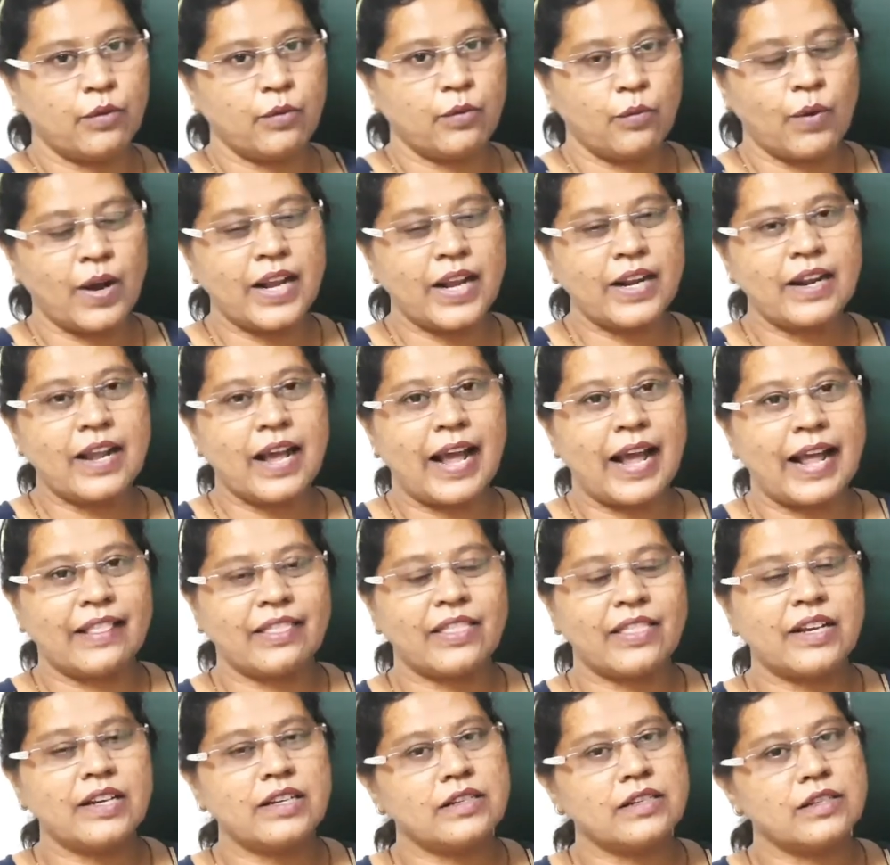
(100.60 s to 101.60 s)
one
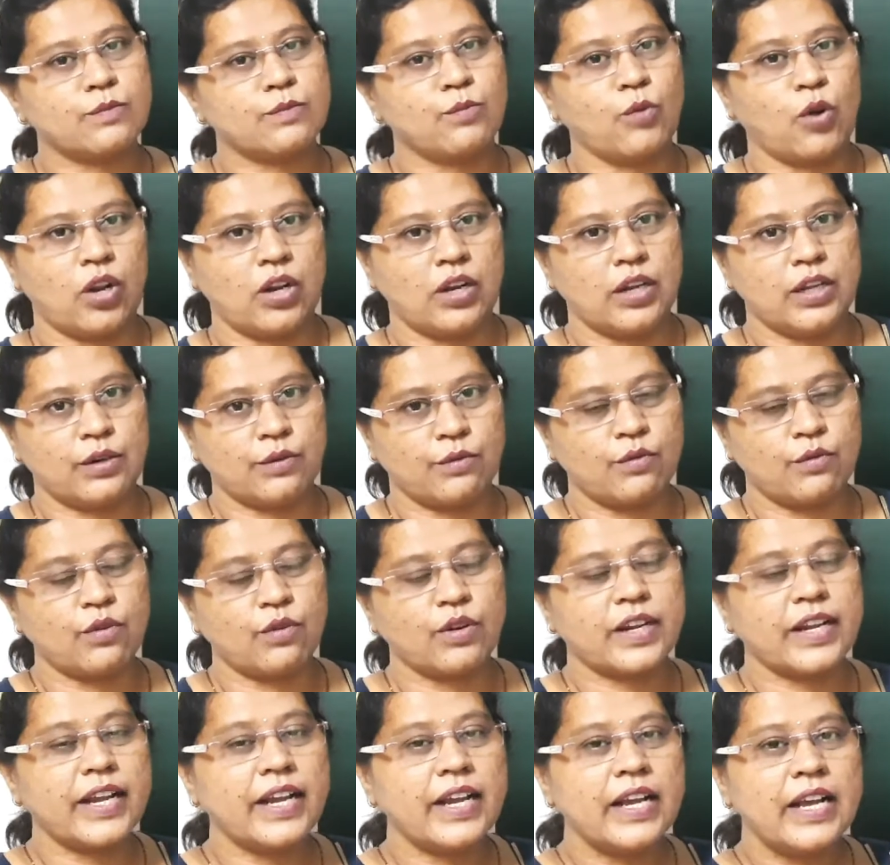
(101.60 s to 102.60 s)
and the smaller one.
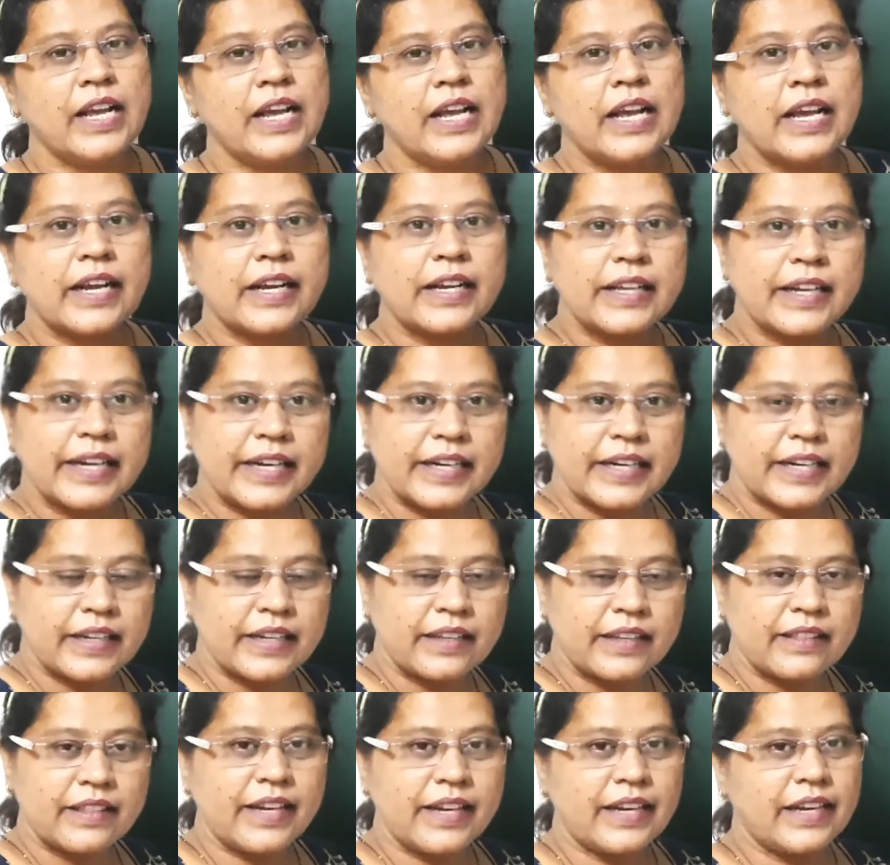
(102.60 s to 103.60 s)
Okay,
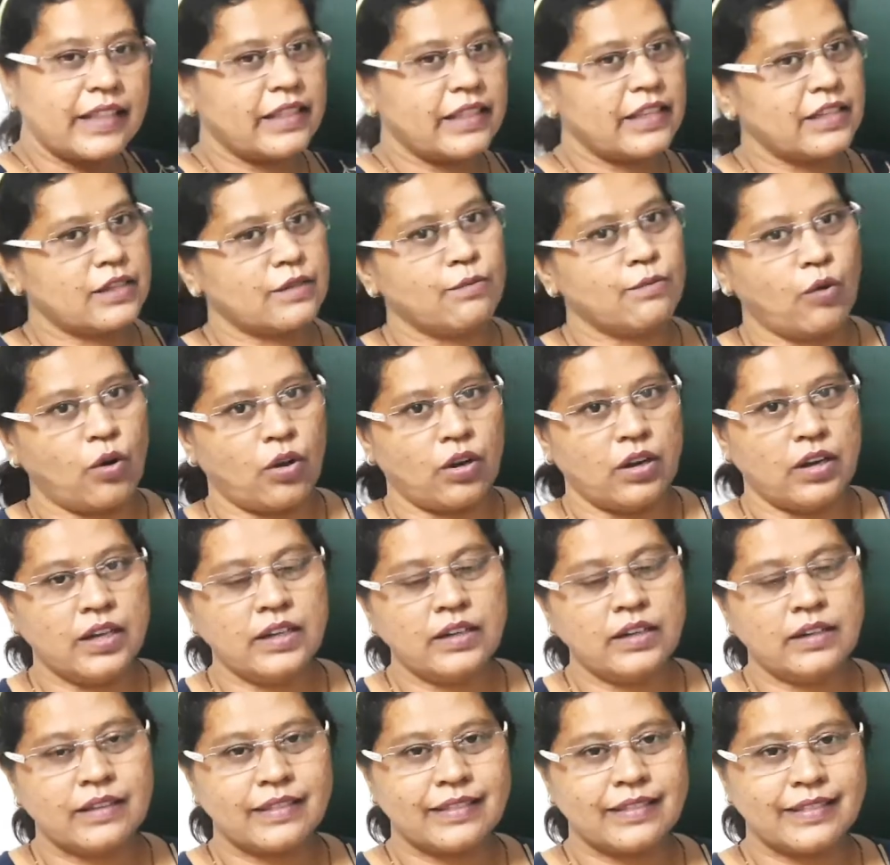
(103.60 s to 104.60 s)
greater than and the
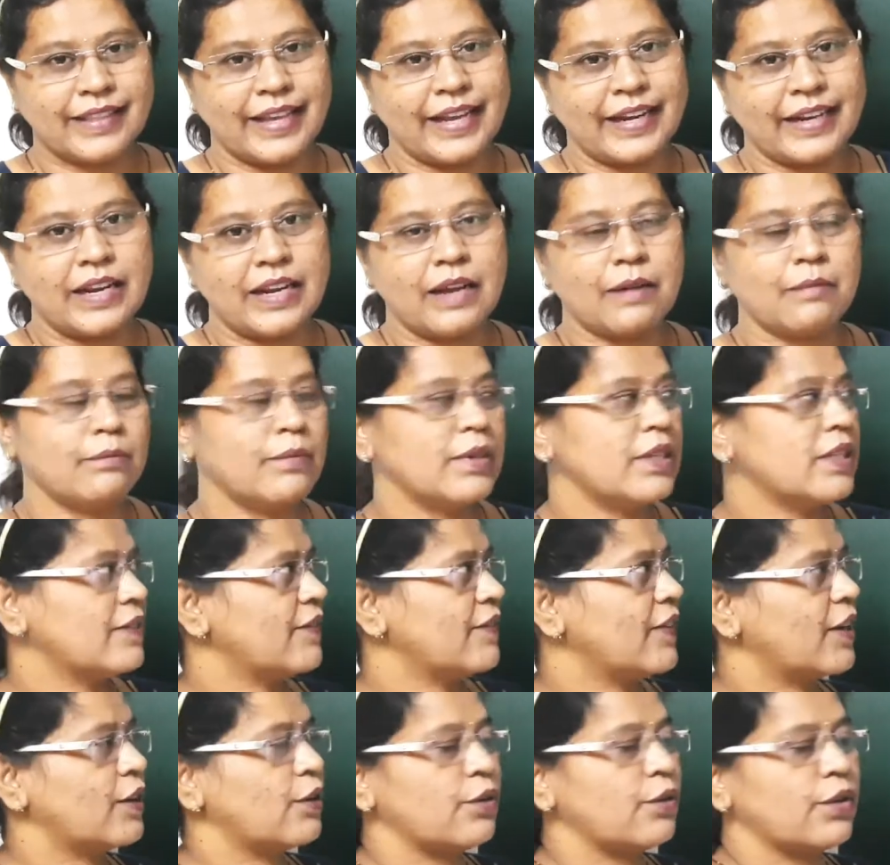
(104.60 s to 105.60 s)
smaller than numbers
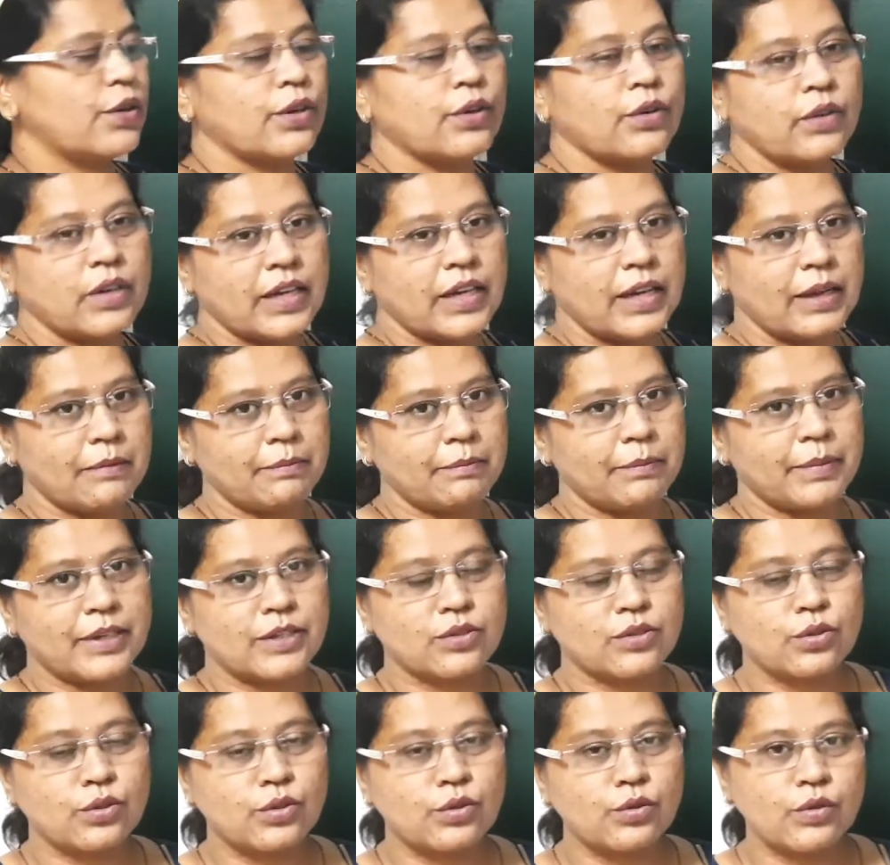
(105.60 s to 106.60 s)
we are going to compare.
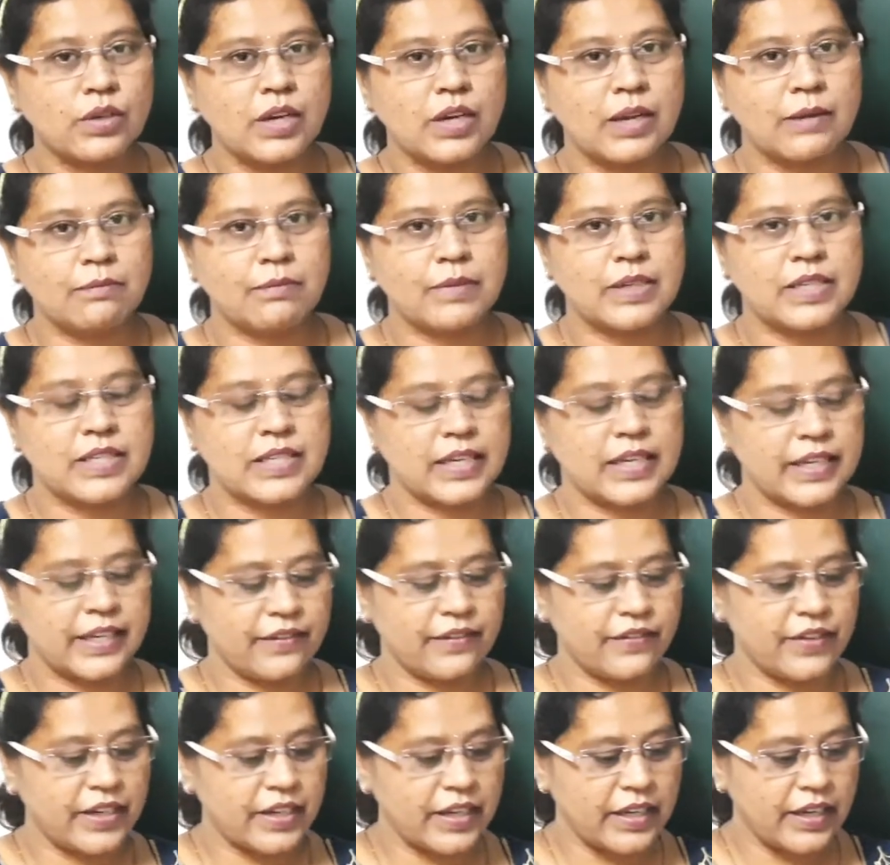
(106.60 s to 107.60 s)
So two numbers are
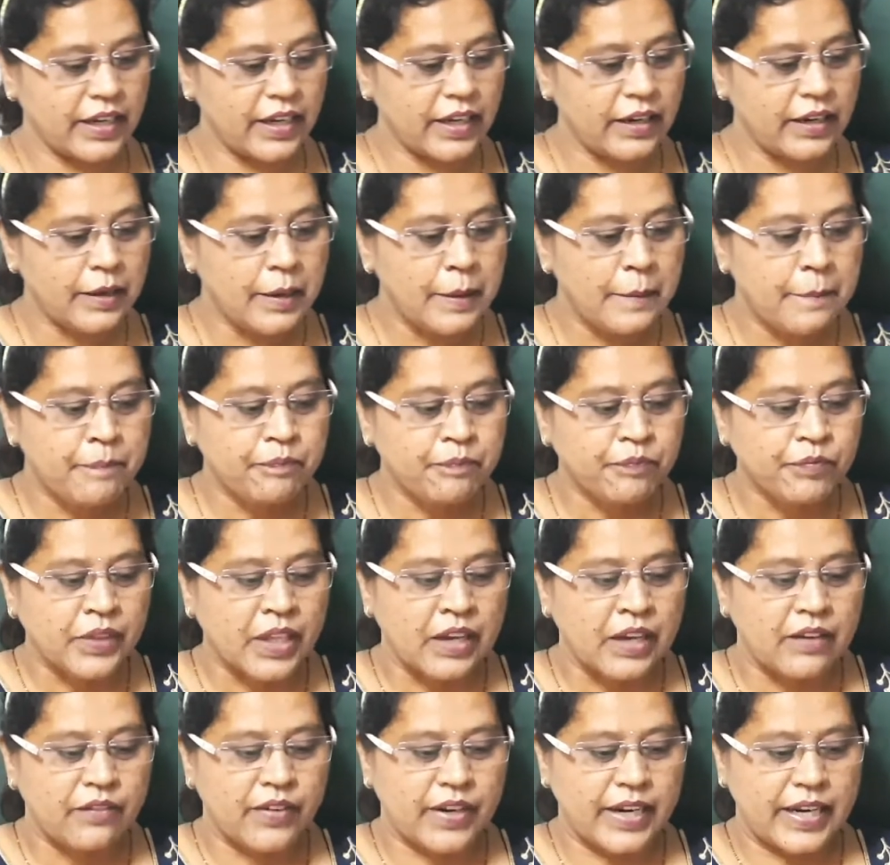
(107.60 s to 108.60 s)
given here.
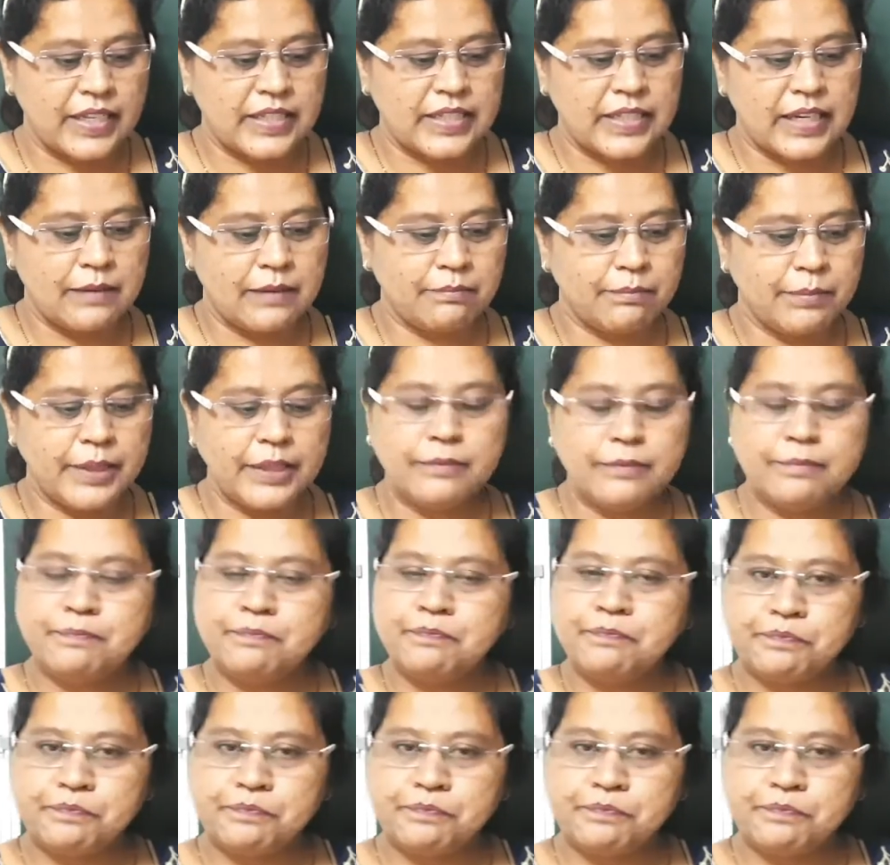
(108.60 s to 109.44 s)
For example,